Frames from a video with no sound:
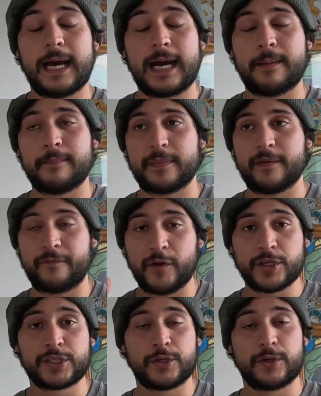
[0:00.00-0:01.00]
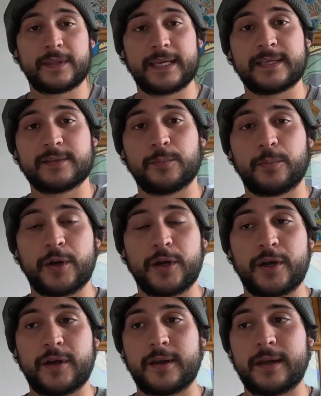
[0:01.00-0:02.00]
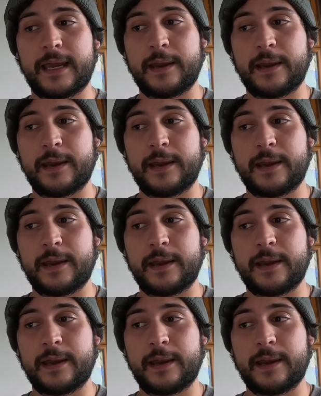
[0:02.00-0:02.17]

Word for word: Um, the first two things were